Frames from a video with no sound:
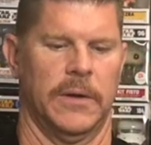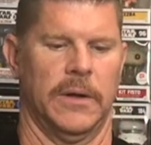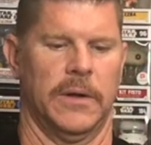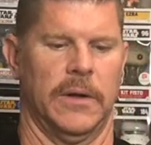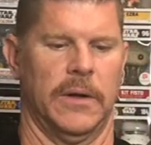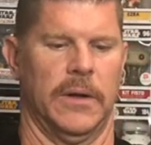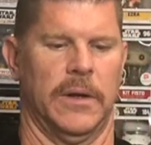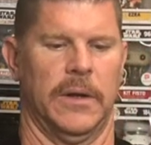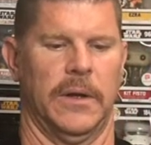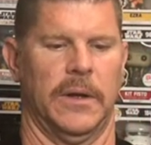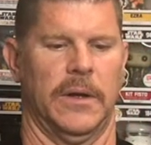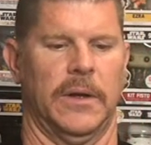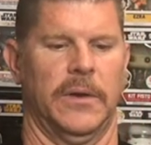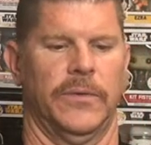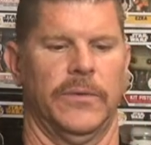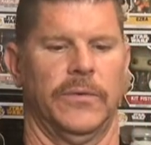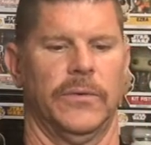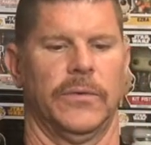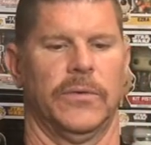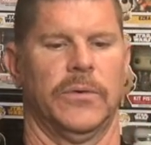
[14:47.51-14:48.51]
and
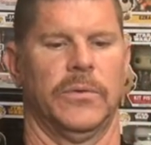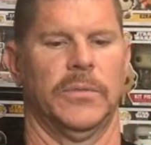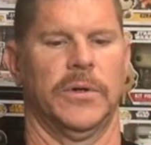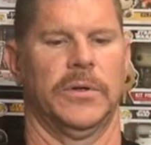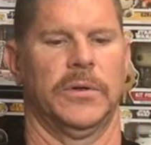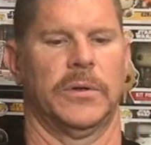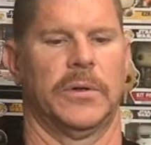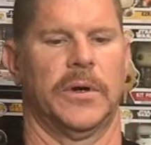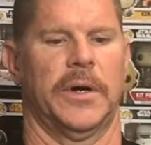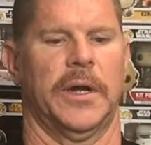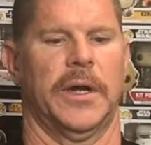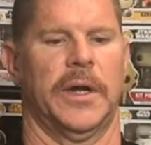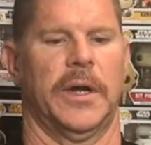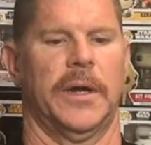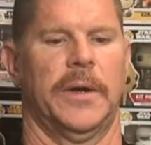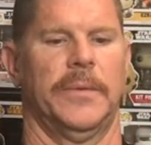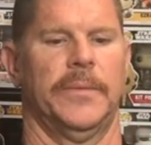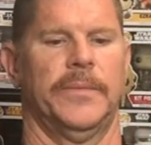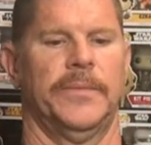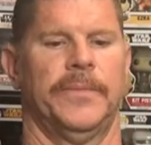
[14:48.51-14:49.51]
Izuku
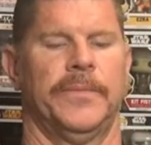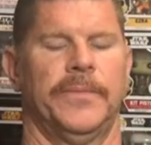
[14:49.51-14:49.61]
Midoriya.